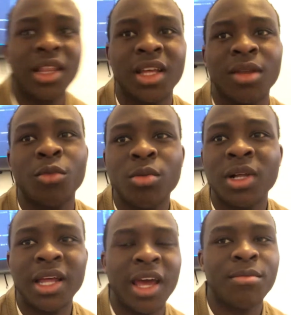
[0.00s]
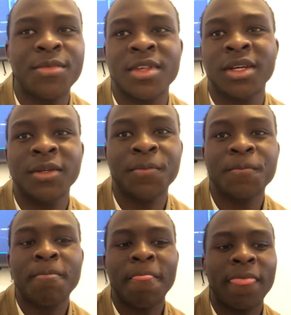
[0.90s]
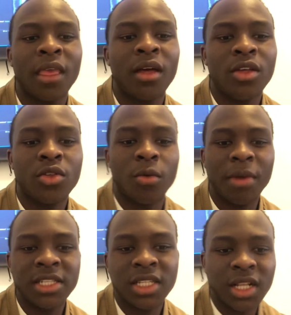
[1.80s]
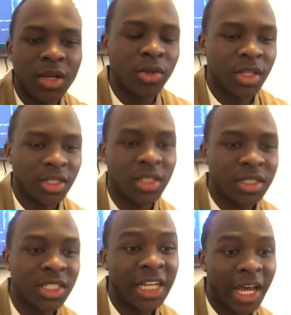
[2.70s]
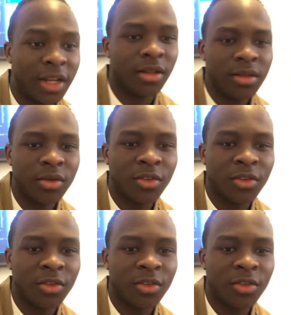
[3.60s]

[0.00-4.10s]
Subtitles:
in mobile apps. So basically with this channel,